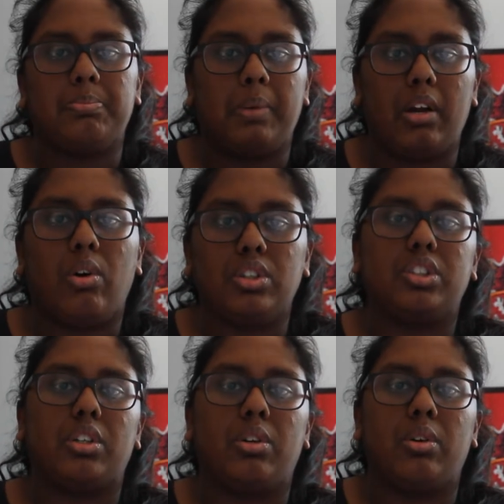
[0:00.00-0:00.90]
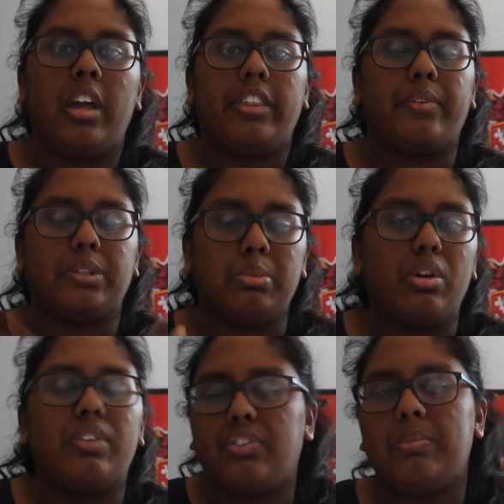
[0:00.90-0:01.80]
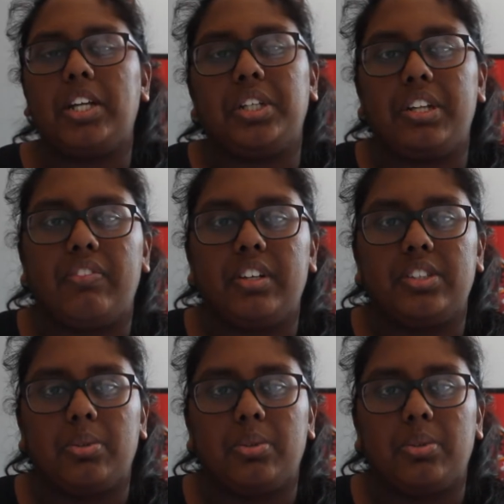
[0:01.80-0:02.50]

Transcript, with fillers: but also there was more information given